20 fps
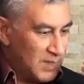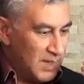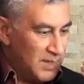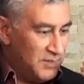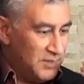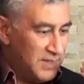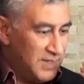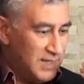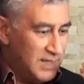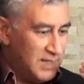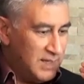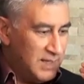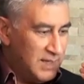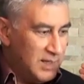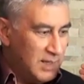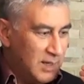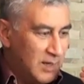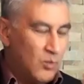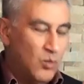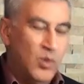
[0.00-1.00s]

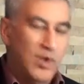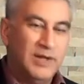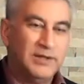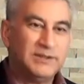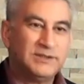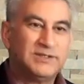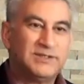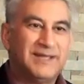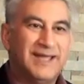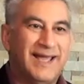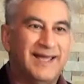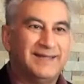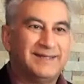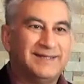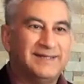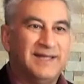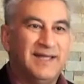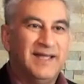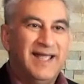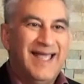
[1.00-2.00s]
the ones
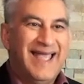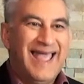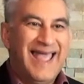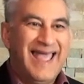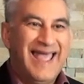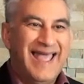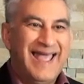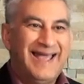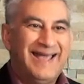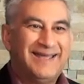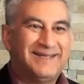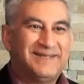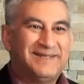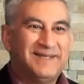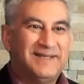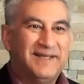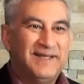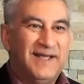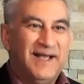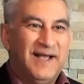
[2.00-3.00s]
that had
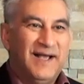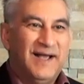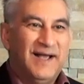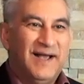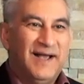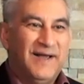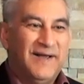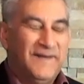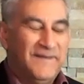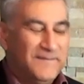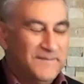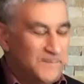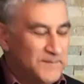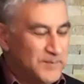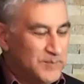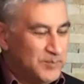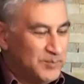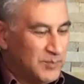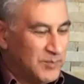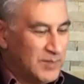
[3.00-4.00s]
uh,
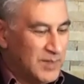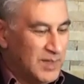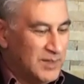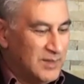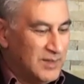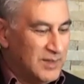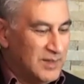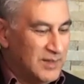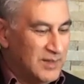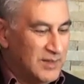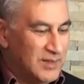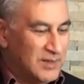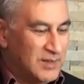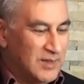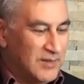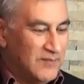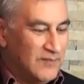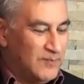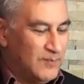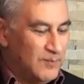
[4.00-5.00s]

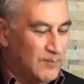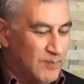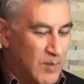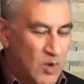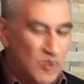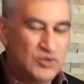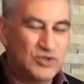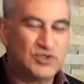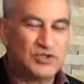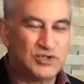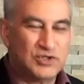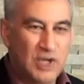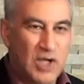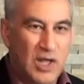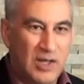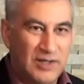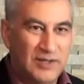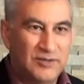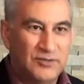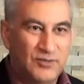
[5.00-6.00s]
the most
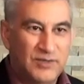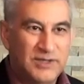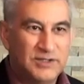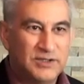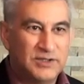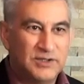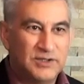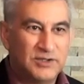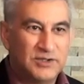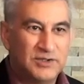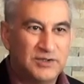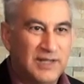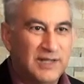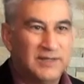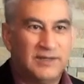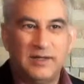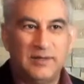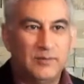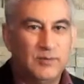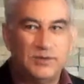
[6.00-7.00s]
solid research.
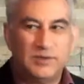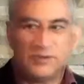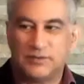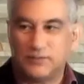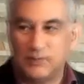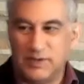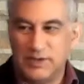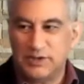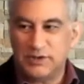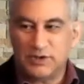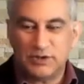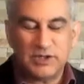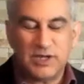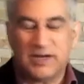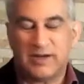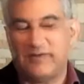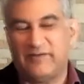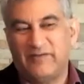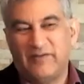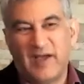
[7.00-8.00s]
Like there was research I
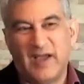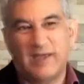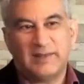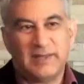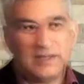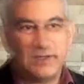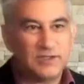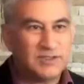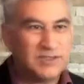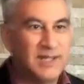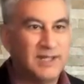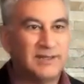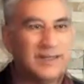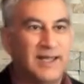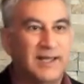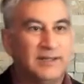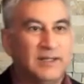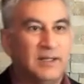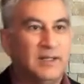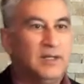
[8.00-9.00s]
could find that said
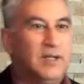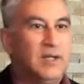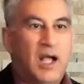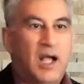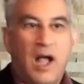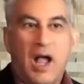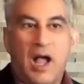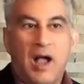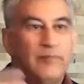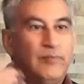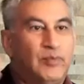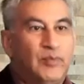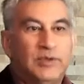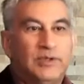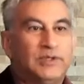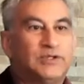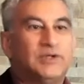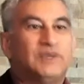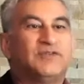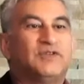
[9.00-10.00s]
that
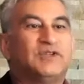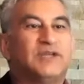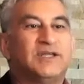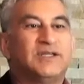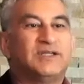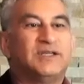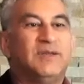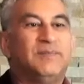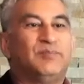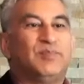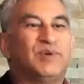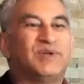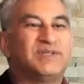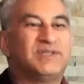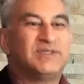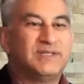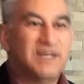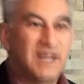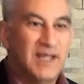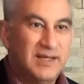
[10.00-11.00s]
upwards of sixty
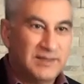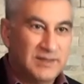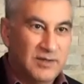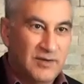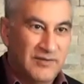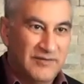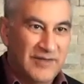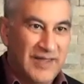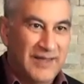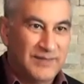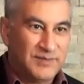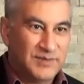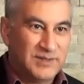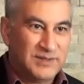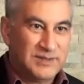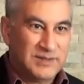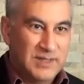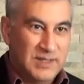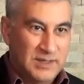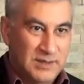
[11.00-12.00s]
percent of
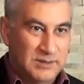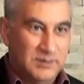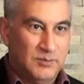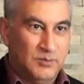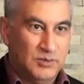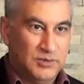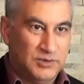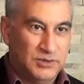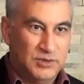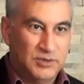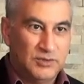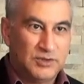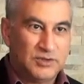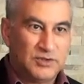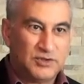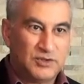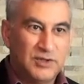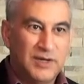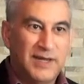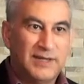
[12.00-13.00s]
absenteeism was due to
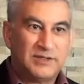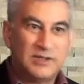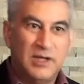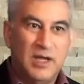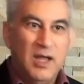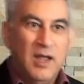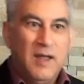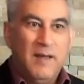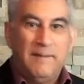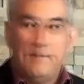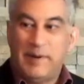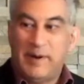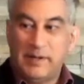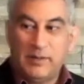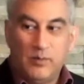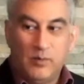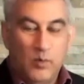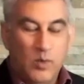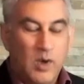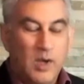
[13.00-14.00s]
stress, but
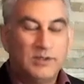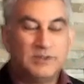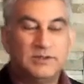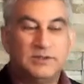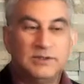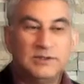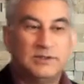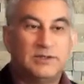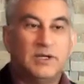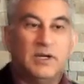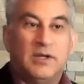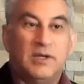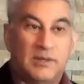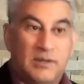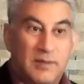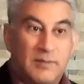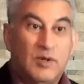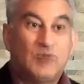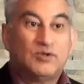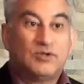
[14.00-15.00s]
it wasn't
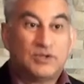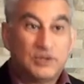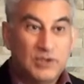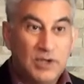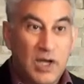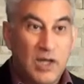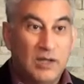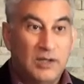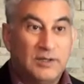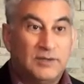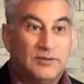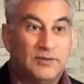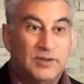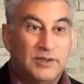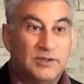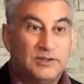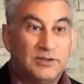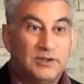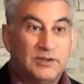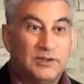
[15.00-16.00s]
the most solid
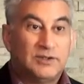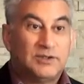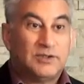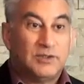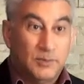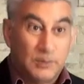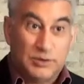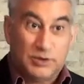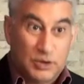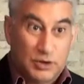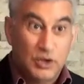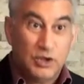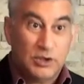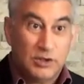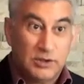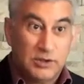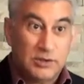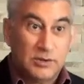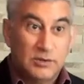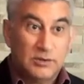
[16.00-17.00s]
research. It was
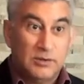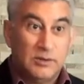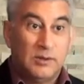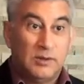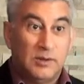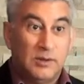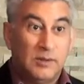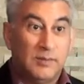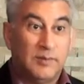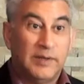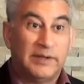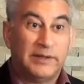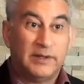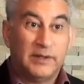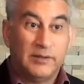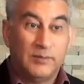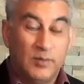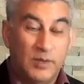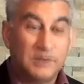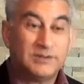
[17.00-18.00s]
good, but
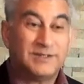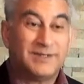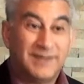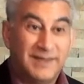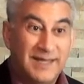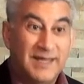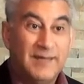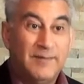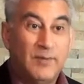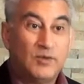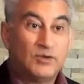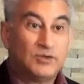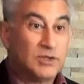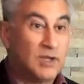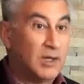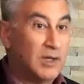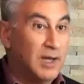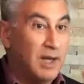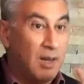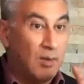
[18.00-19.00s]
it wasn't the most
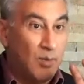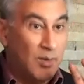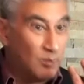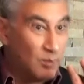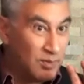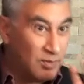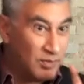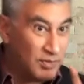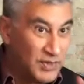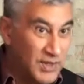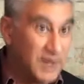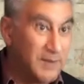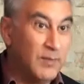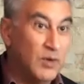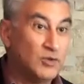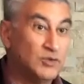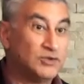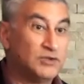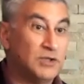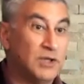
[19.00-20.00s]
solid. I went with the
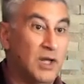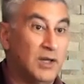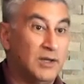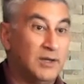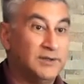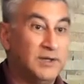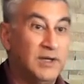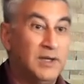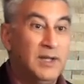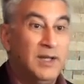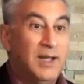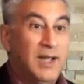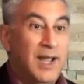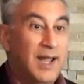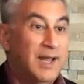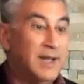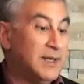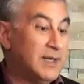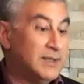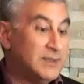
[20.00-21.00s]
most solid,
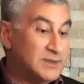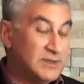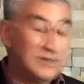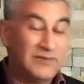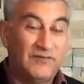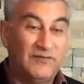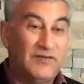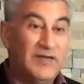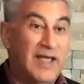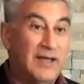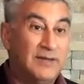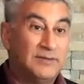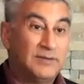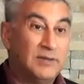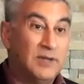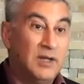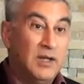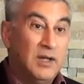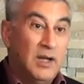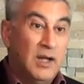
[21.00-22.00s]
and I found
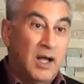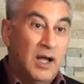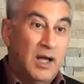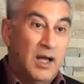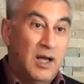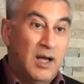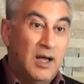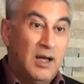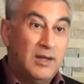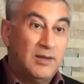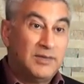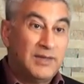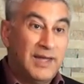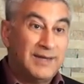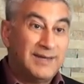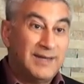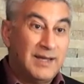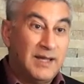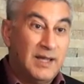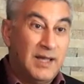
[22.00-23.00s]
uh,
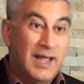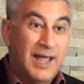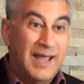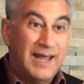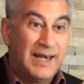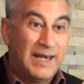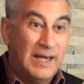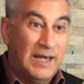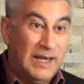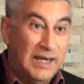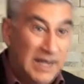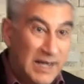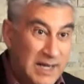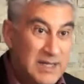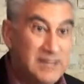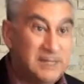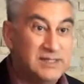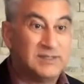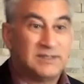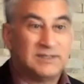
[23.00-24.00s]
that at
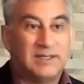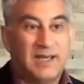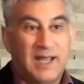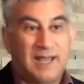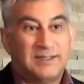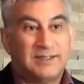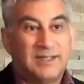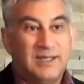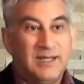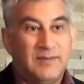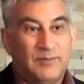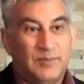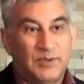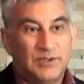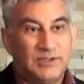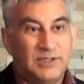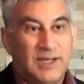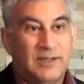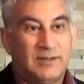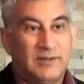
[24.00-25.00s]
least nineteen
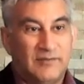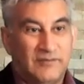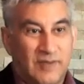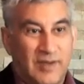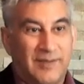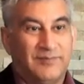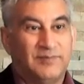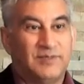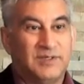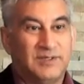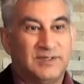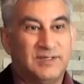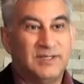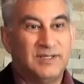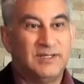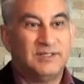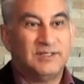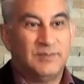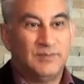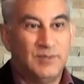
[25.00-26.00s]
percent of
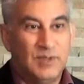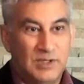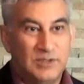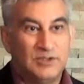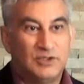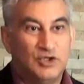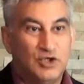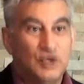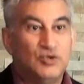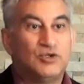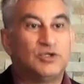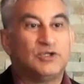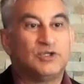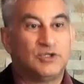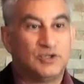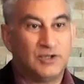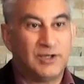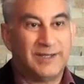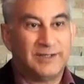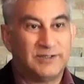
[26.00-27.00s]
absenteeism is due to
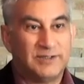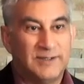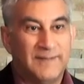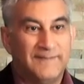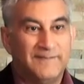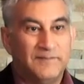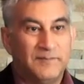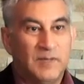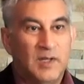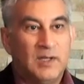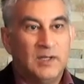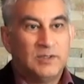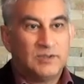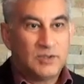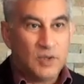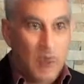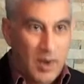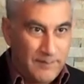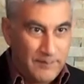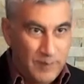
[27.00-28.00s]
stress.
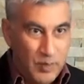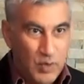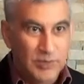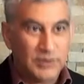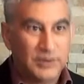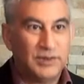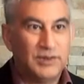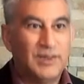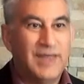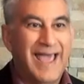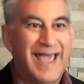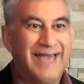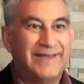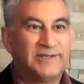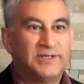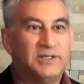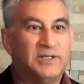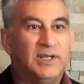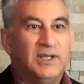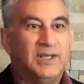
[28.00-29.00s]
So I put
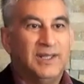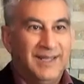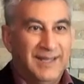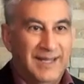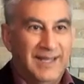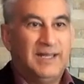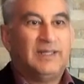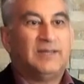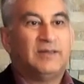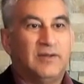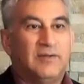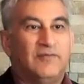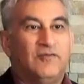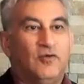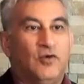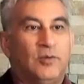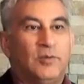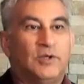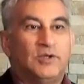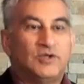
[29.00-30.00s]
that in the
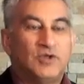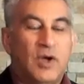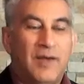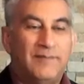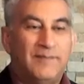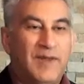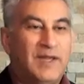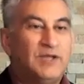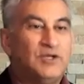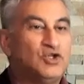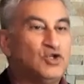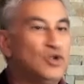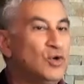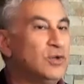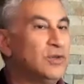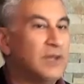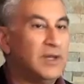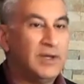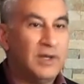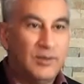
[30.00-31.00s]
formula. So I made
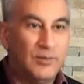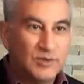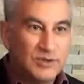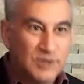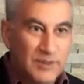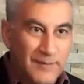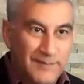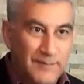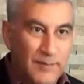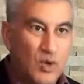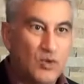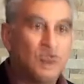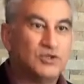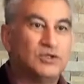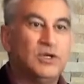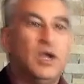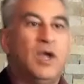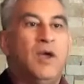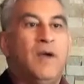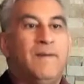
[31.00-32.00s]
sure that it was the
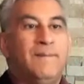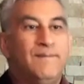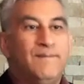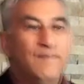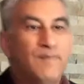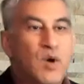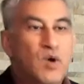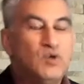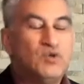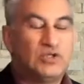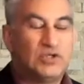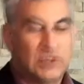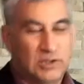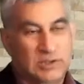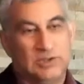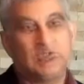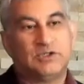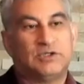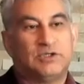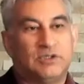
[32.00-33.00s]
most, most
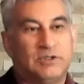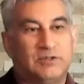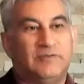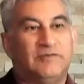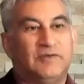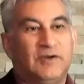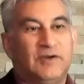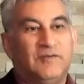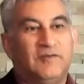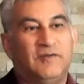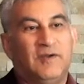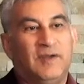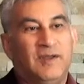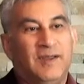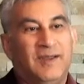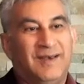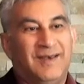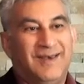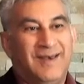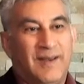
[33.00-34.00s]
conservative
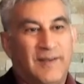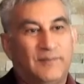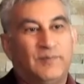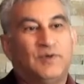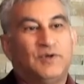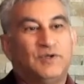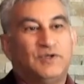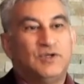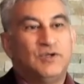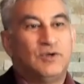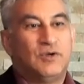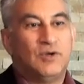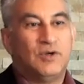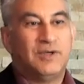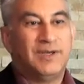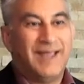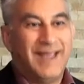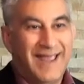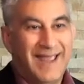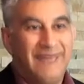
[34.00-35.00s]
numbers you
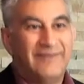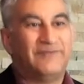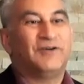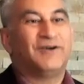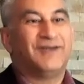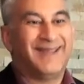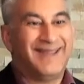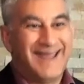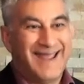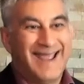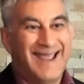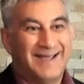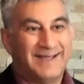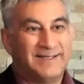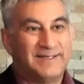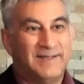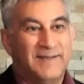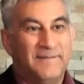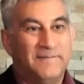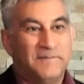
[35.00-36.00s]
could ever get.